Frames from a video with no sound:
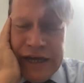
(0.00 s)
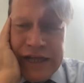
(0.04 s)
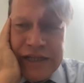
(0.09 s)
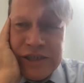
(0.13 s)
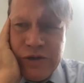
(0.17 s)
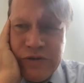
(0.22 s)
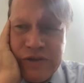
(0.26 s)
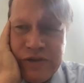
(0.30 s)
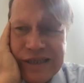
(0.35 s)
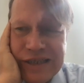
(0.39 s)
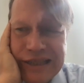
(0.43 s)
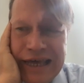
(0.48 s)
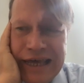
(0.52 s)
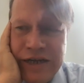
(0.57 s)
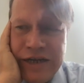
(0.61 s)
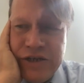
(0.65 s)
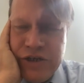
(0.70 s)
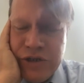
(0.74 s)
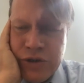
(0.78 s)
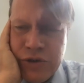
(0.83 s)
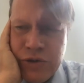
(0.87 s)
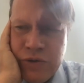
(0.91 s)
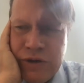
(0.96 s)
And so this
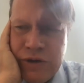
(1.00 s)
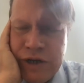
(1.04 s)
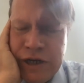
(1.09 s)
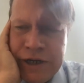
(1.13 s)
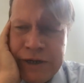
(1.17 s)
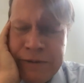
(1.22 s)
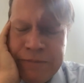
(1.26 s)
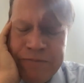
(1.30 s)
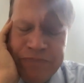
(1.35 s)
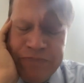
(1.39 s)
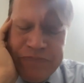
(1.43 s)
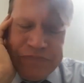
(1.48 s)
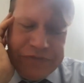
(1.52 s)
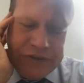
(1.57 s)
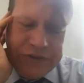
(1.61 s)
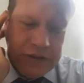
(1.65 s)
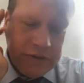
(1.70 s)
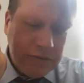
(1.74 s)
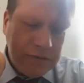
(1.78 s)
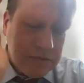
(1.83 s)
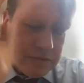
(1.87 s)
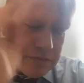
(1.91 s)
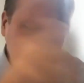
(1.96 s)
led to
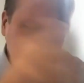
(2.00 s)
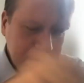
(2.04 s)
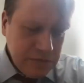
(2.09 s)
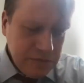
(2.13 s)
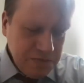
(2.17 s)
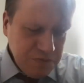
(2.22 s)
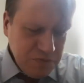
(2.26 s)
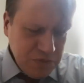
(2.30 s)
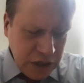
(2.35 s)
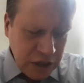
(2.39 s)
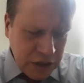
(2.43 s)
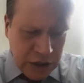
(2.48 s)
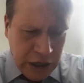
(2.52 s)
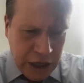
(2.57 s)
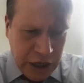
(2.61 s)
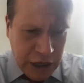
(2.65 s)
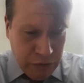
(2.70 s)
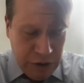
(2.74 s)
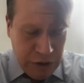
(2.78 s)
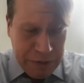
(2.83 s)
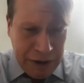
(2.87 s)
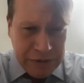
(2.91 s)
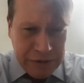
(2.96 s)

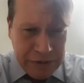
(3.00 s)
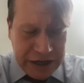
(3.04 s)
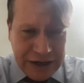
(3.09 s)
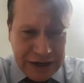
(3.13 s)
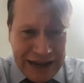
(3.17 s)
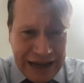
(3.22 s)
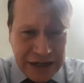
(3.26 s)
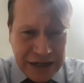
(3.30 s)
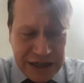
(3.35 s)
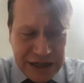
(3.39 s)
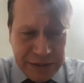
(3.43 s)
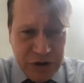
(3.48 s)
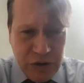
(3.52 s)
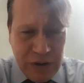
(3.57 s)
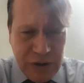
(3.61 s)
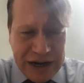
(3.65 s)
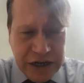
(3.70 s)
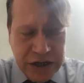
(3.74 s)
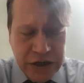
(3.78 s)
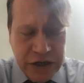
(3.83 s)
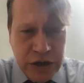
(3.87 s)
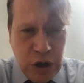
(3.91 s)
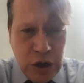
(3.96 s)
Republican and
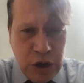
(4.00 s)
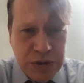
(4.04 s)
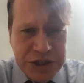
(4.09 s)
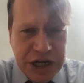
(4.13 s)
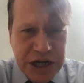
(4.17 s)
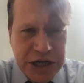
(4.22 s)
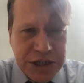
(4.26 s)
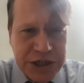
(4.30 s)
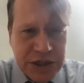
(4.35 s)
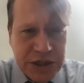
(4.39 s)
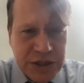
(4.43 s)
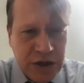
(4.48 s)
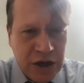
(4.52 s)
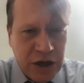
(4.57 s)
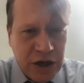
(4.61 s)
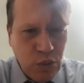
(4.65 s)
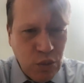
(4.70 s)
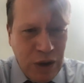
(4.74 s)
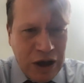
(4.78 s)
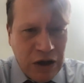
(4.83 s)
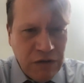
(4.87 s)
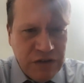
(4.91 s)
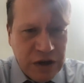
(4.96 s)
Democratic negotiations
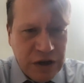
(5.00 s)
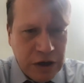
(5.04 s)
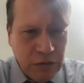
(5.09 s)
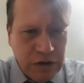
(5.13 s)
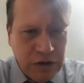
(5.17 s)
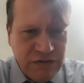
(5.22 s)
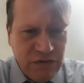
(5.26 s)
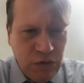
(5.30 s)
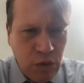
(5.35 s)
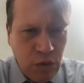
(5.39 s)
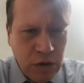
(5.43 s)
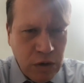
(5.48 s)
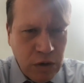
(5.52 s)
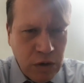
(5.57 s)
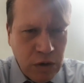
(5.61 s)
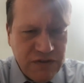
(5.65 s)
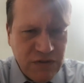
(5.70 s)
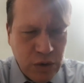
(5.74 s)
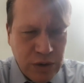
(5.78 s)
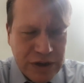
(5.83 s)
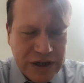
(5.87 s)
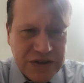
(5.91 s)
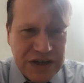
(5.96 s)
on welfare
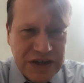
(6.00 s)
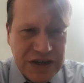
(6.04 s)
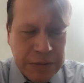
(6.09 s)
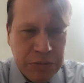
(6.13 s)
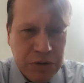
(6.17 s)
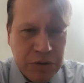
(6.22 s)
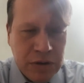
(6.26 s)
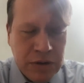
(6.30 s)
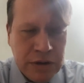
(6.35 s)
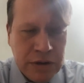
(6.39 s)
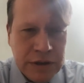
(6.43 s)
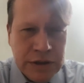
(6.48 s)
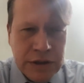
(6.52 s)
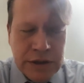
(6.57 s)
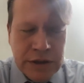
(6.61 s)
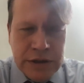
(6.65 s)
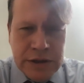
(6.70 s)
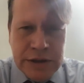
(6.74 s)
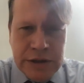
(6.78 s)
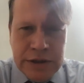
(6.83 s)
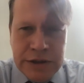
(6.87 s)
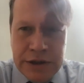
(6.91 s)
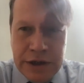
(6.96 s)
reform, for example,
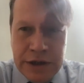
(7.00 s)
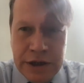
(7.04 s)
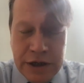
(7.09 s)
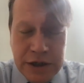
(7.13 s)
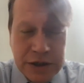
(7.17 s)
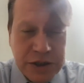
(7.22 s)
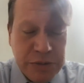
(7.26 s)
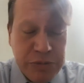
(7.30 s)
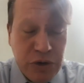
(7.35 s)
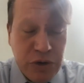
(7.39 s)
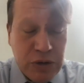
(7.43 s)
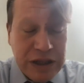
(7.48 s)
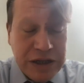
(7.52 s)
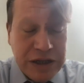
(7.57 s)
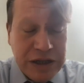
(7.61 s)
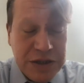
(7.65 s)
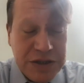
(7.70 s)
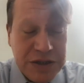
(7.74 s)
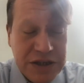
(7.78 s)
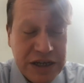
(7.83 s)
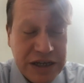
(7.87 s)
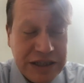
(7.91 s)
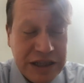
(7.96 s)
to Bill
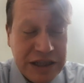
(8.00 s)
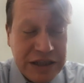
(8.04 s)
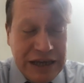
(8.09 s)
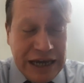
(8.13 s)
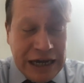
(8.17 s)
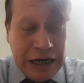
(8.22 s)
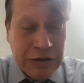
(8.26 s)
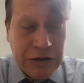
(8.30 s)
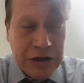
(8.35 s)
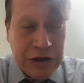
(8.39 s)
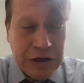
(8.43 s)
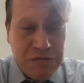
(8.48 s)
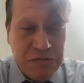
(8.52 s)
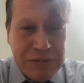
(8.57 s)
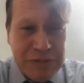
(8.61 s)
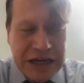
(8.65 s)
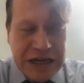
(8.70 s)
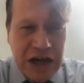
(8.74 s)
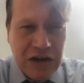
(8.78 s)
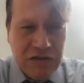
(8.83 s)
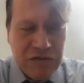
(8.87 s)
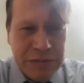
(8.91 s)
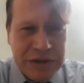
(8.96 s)
Clinton saying that the era of
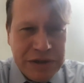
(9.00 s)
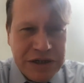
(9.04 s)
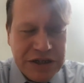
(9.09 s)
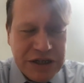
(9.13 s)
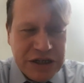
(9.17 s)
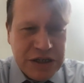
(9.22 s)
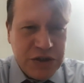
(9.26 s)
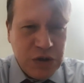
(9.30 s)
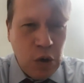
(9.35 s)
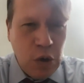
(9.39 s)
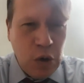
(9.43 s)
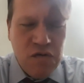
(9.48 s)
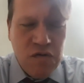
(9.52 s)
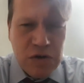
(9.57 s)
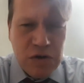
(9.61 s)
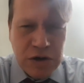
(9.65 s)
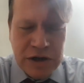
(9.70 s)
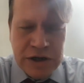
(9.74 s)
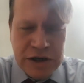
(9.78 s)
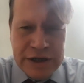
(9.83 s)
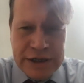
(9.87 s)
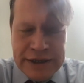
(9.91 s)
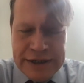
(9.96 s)
big government is
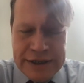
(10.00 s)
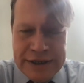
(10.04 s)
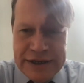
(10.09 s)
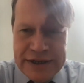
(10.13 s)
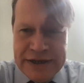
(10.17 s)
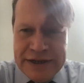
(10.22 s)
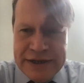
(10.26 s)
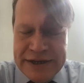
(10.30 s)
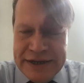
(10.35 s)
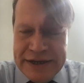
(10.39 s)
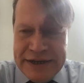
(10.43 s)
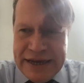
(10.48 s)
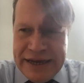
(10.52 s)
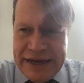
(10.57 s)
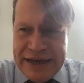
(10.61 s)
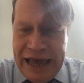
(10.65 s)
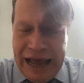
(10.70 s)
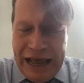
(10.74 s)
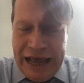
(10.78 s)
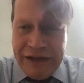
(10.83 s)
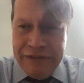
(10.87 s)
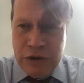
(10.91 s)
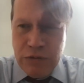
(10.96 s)
over.
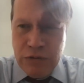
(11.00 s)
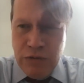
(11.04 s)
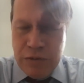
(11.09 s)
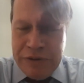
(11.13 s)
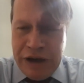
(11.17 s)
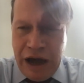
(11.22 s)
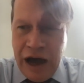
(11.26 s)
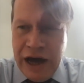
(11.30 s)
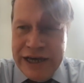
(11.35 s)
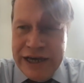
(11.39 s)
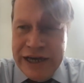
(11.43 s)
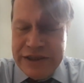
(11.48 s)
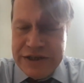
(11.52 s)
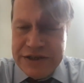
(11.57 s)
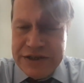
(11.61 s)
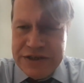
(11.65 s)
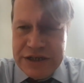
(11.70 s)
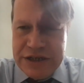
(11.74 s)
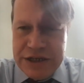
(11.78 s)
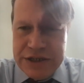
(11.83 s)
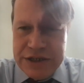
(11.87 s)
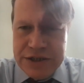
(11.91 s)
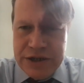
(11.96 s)
And there were
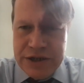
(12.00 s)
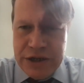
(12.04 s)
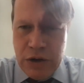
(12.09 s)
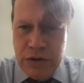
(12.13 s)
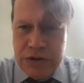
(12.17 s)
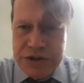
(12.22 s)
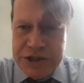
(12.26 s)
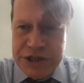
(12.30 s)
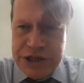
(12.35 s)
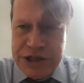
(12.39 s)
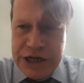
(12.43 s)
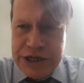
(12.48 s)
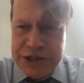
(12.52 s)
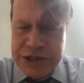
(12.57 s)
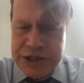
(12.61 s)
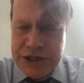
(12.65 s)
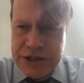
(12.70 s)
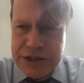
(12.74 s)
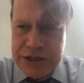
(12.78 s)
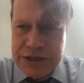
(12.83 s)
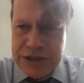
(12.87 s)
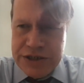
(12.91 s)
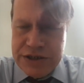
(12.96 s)
behind-the-scenes
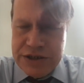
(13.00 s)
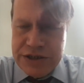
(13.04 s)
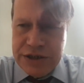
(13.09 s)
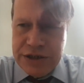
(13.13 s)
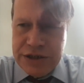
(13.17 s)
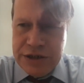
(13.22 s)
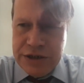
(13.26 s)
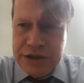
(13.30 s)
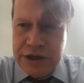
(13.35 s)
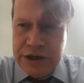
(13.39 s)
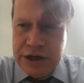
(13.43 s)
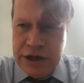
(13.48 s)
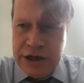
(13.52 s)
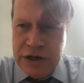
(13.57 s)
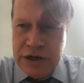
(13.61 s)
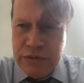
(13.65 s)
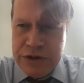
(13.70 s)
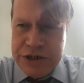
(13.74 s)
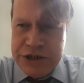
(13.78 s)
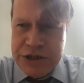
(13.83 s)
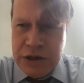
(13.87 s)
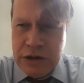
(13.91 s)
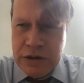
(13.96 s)
negotiations,
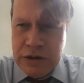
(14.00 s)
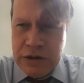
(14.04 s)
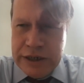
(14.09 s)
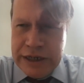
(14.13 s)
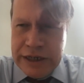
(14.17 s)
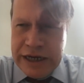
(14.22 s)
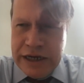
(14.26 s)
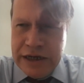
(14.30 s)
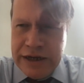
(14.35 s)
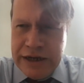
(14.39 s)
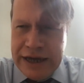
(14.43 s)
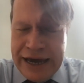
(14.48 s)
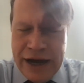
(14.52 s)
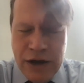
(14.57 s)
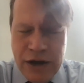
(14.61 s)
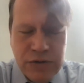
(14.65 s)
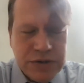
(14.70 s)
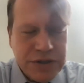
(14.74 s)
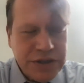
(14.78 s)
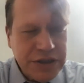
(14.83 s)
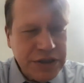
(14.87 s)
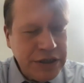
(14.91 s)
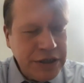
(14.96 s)
which are laid
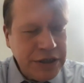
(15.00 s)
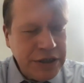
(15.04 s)
out